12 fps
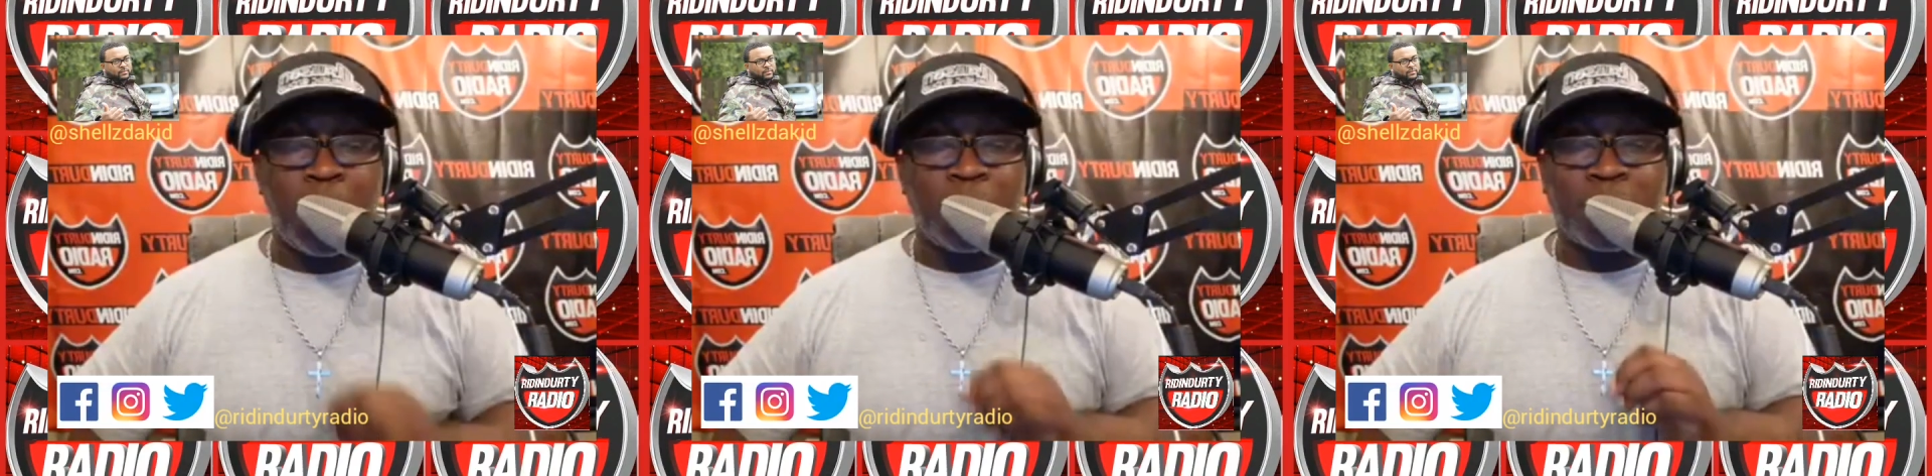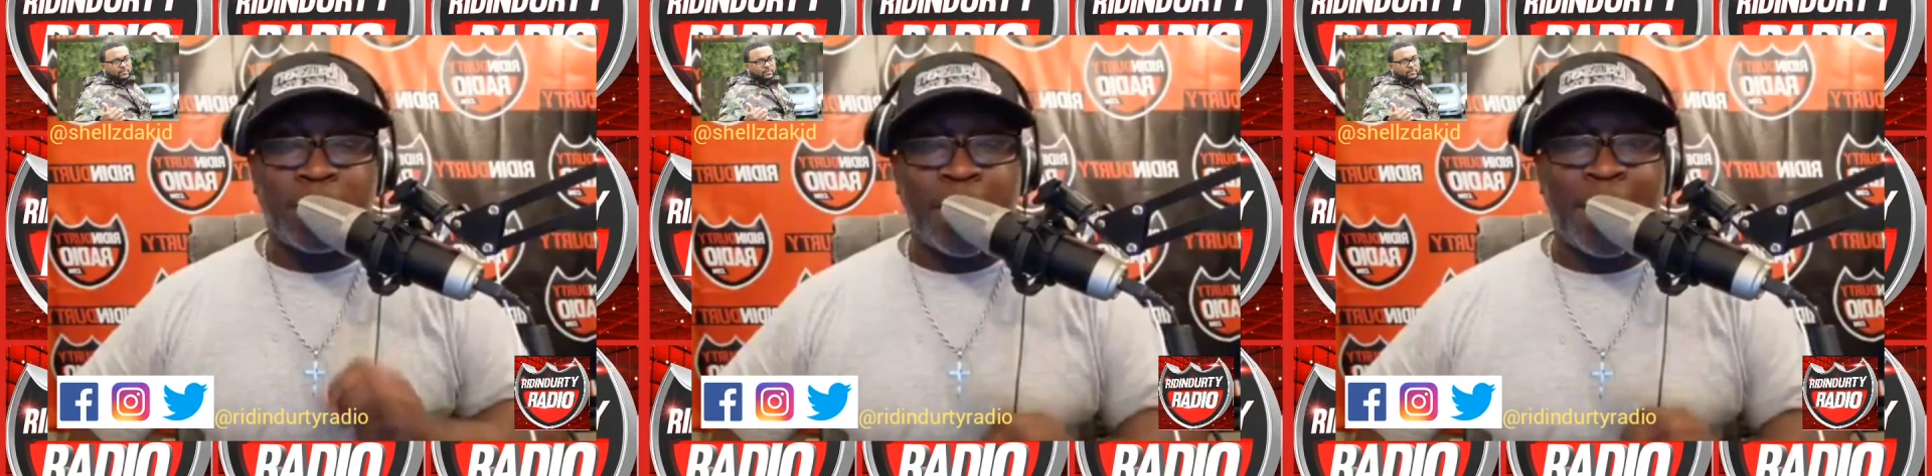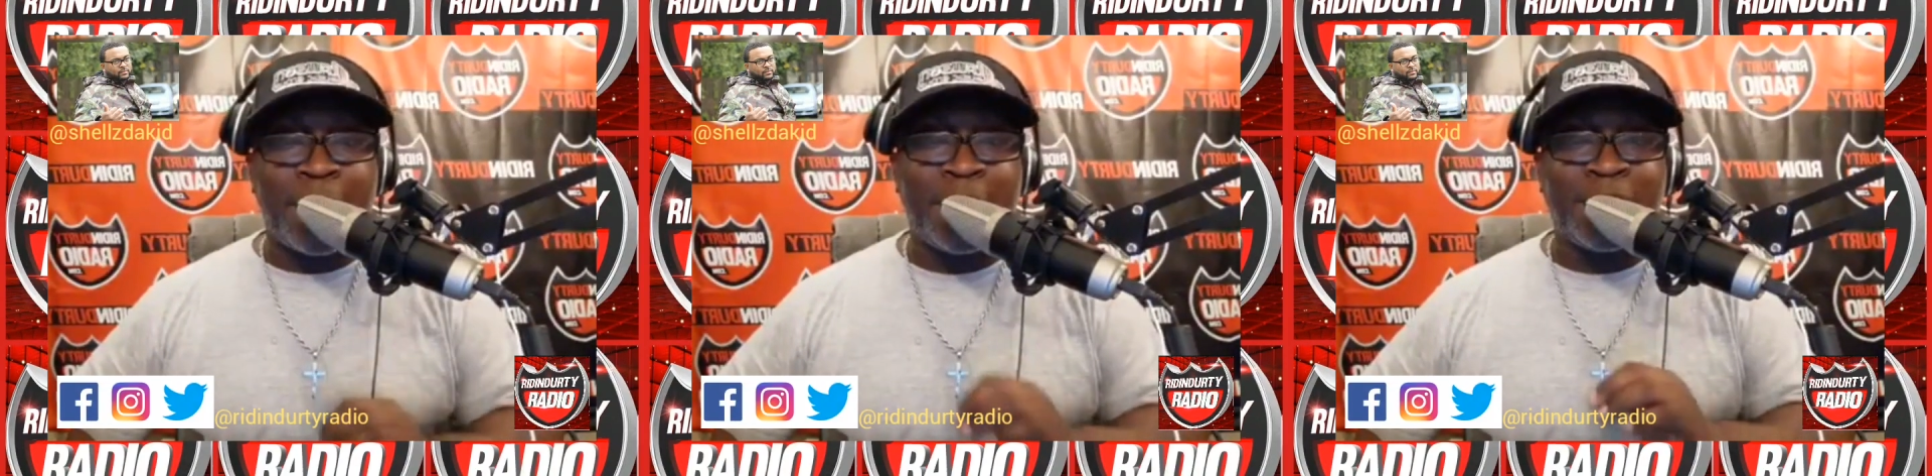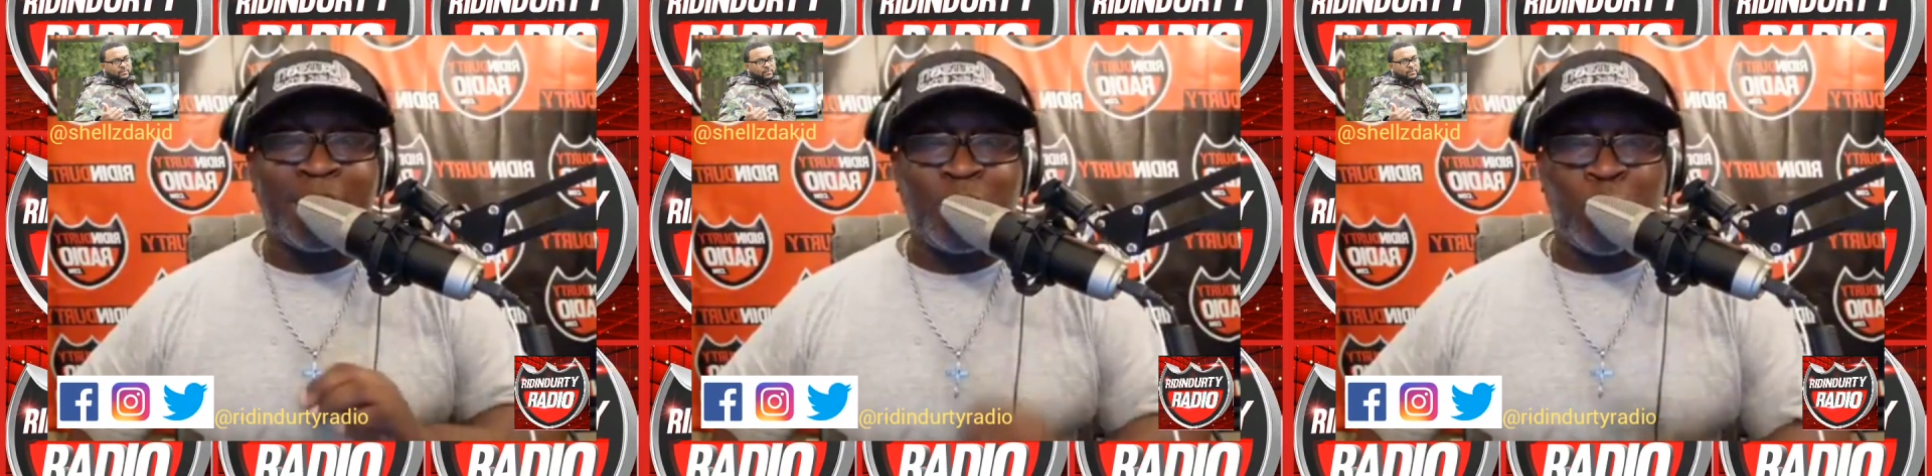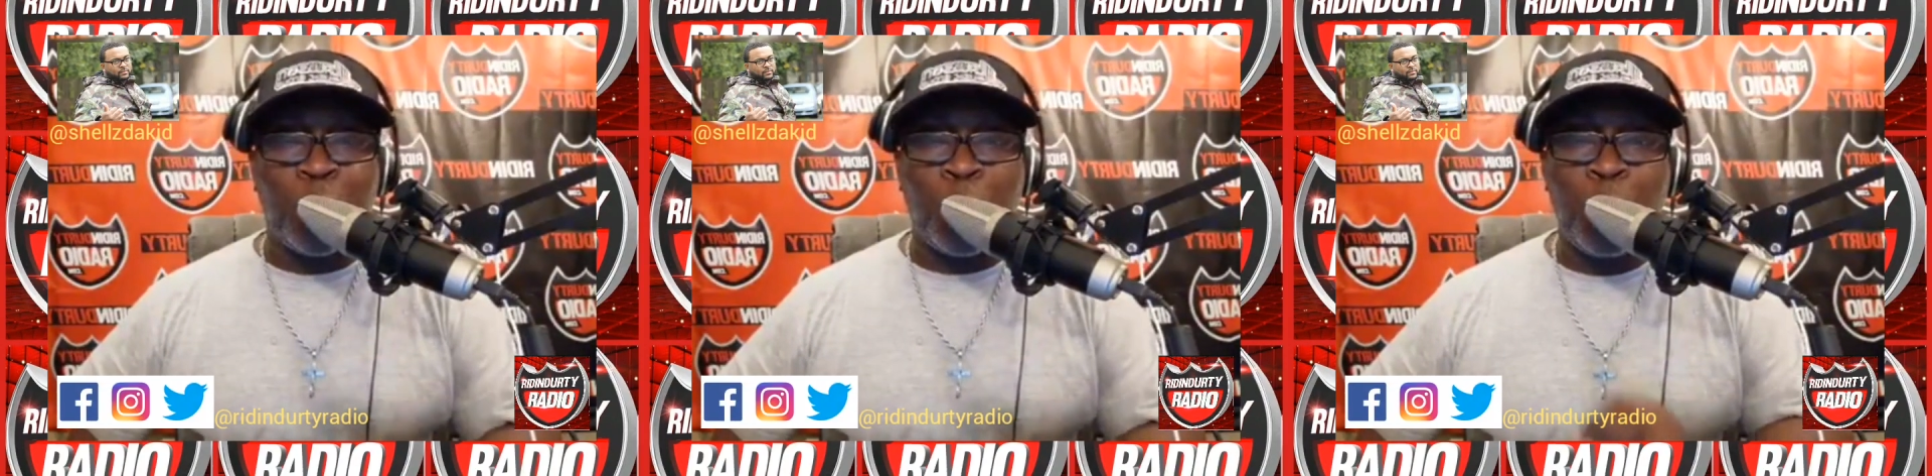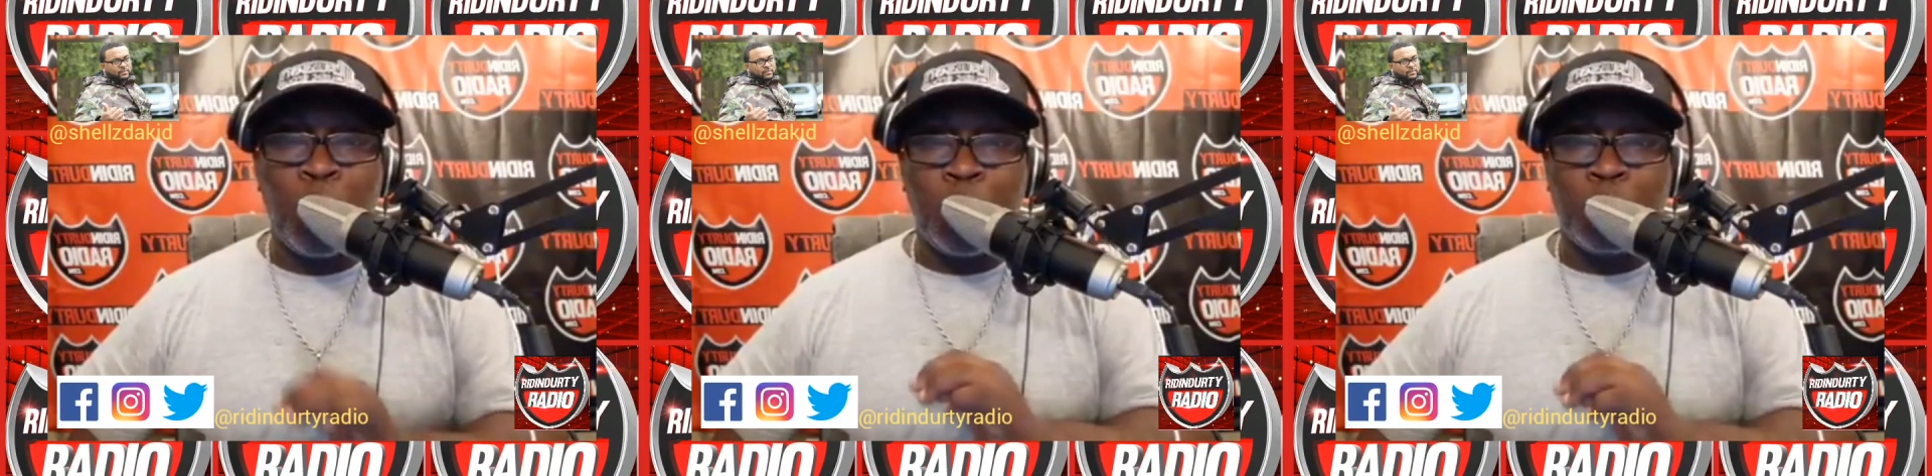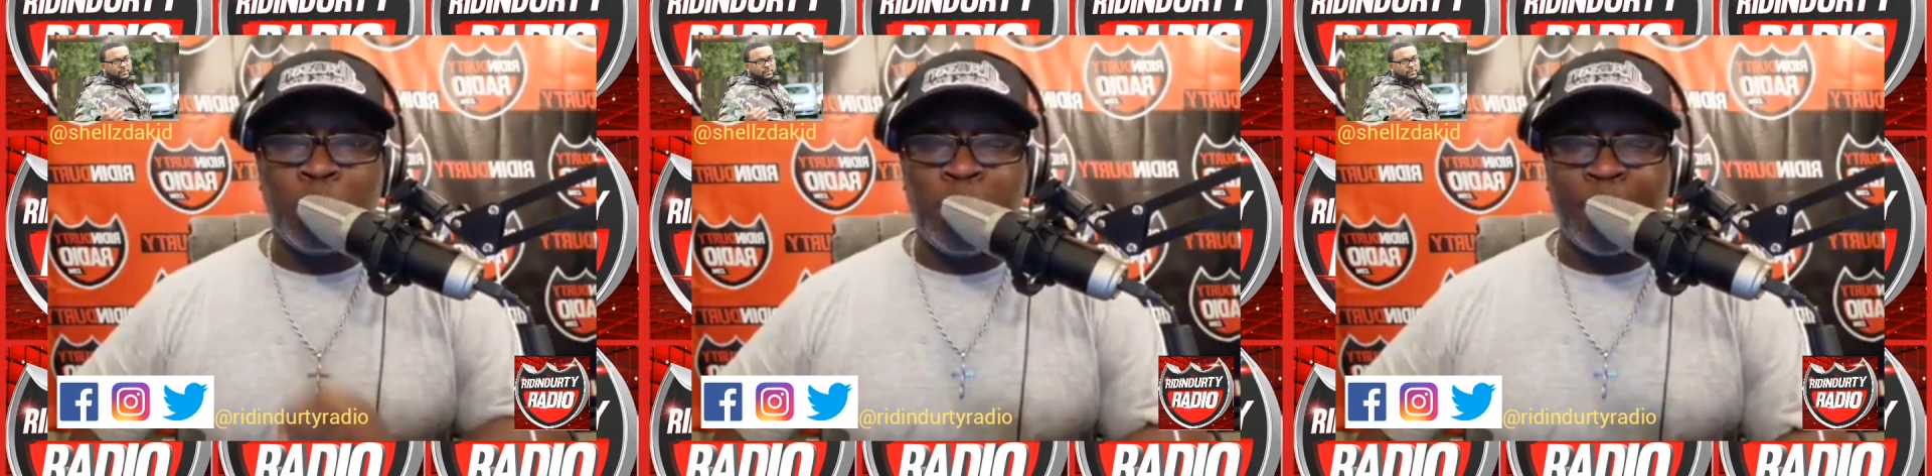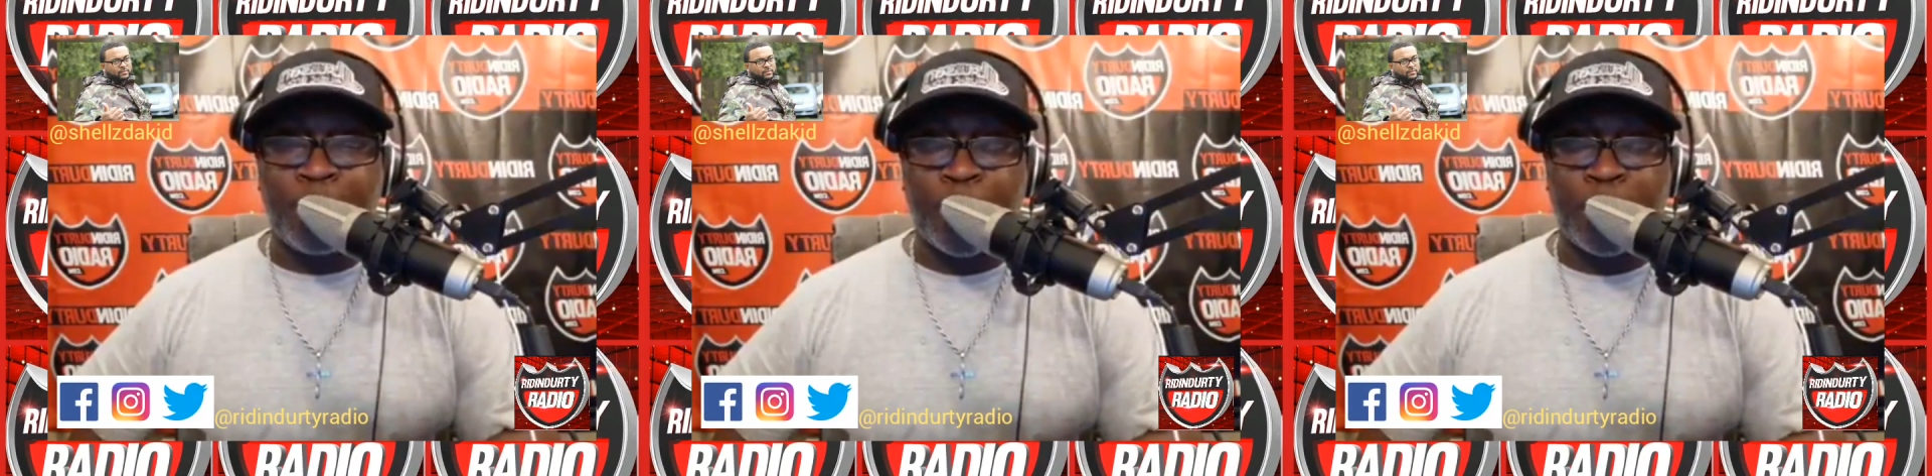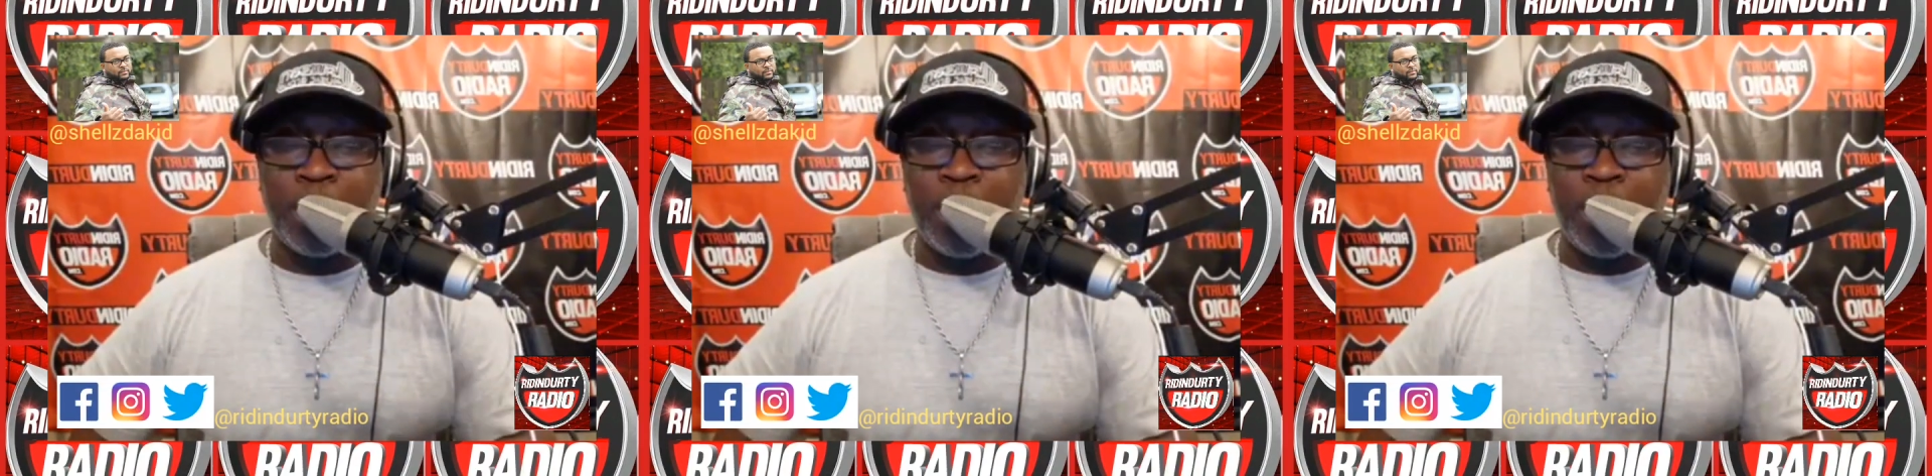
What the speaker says: tonight is no different